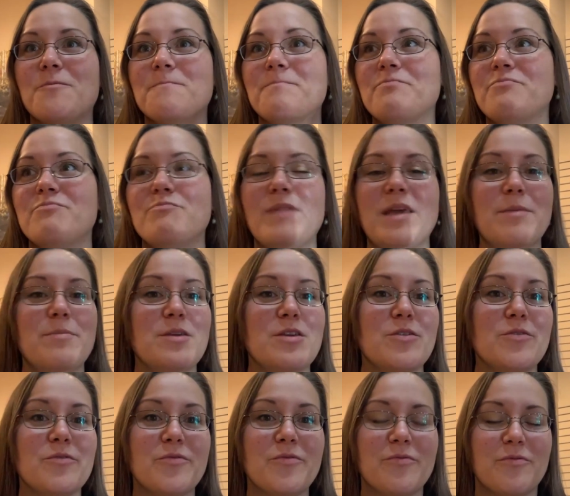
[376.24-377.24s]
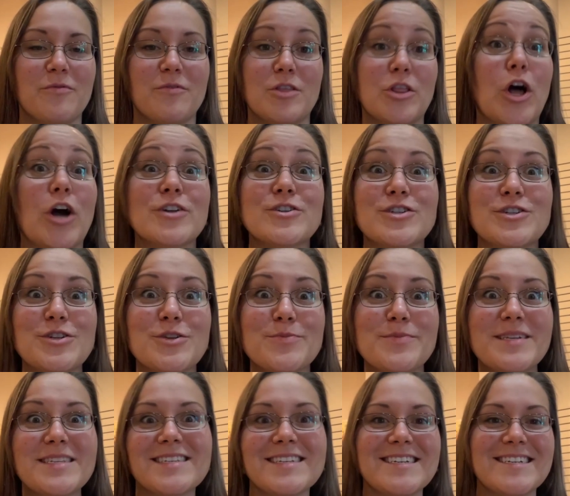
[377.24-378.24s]
maybe you've launched your
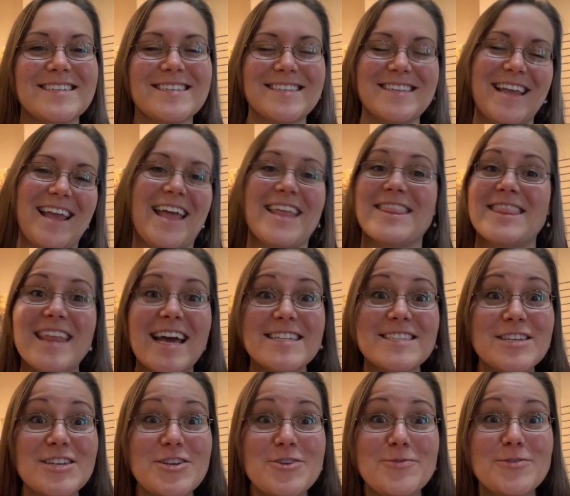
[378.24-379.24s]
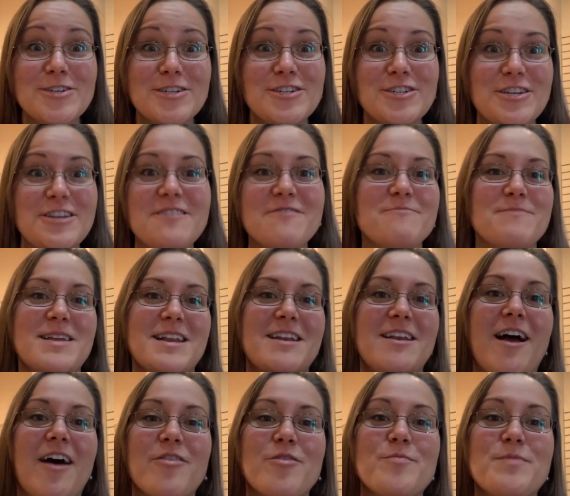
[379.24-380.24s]
business. That's a huge achievement,
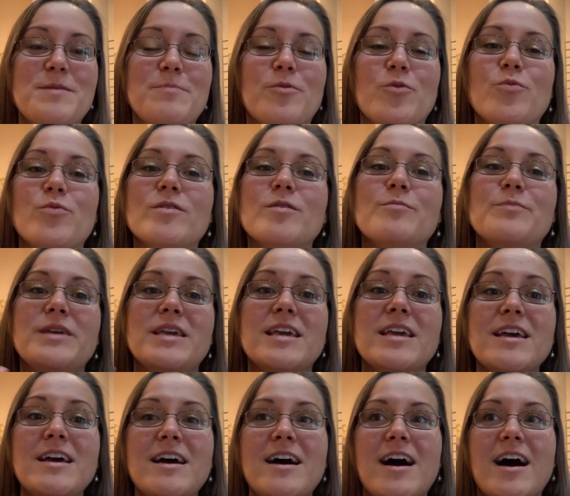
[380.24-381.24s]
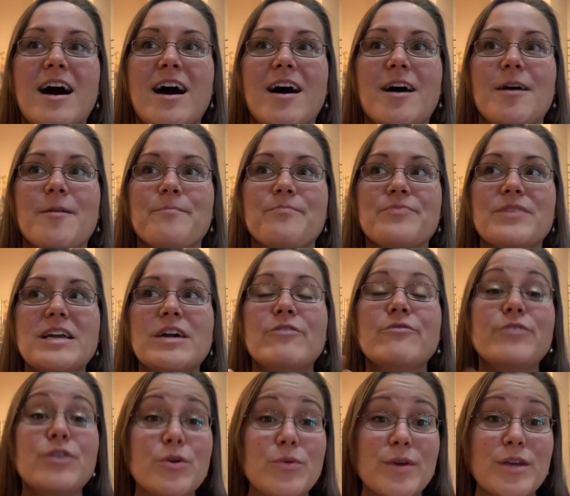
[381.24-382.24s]
and other people will be
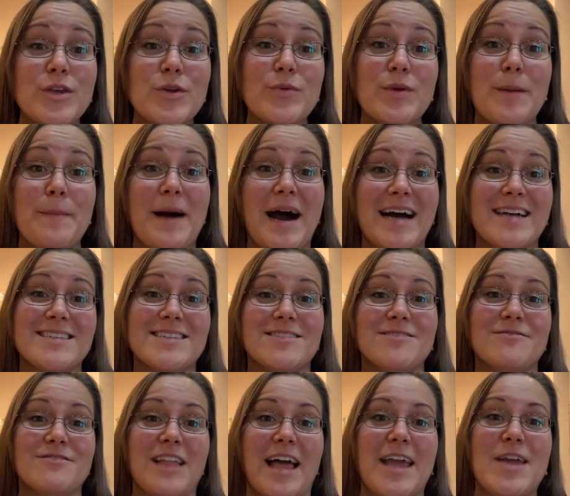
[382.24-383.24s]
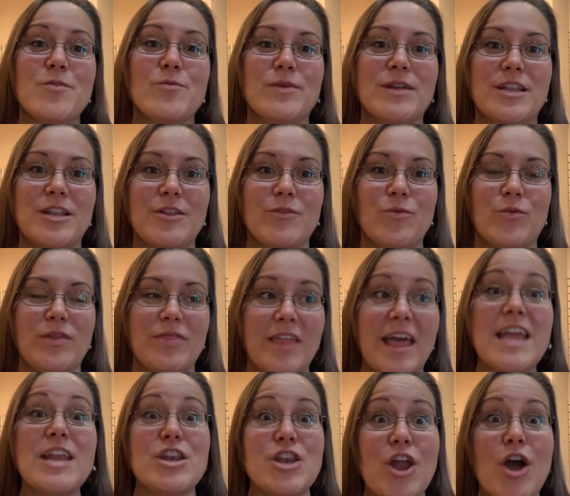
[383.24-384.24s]
viewing you in a positive light when
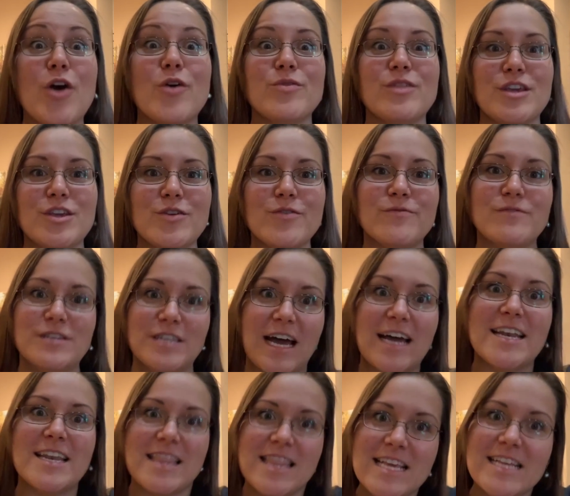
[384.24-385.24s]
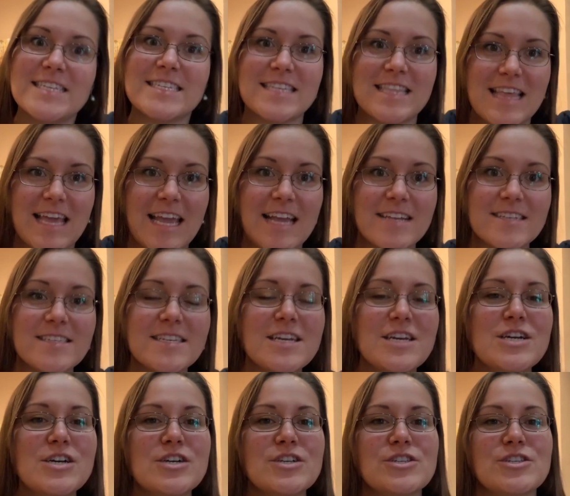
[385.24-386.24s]
they know that you've done these things.
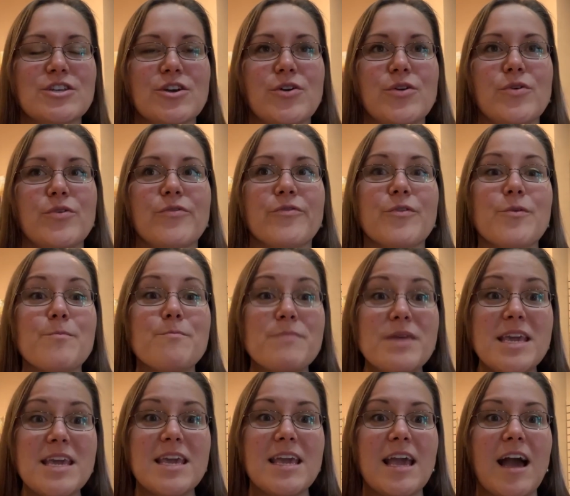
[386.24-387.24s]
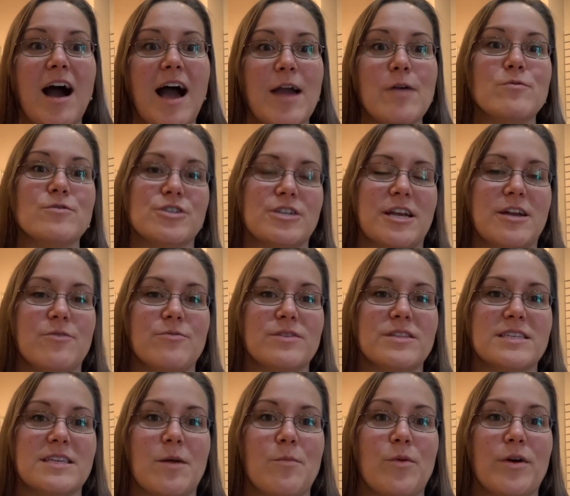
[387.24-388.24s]
So for me, I will share with
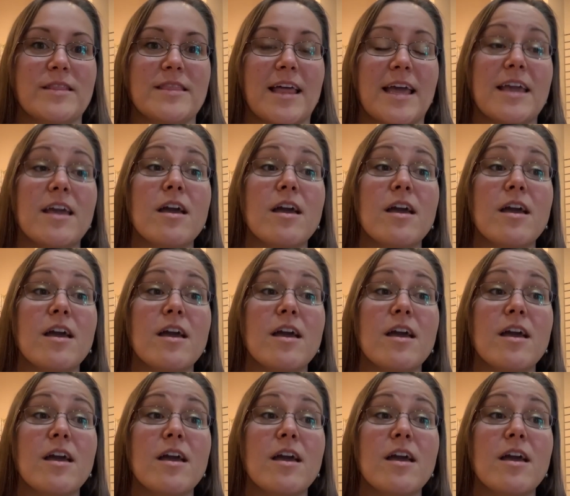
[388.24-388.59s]
someone like,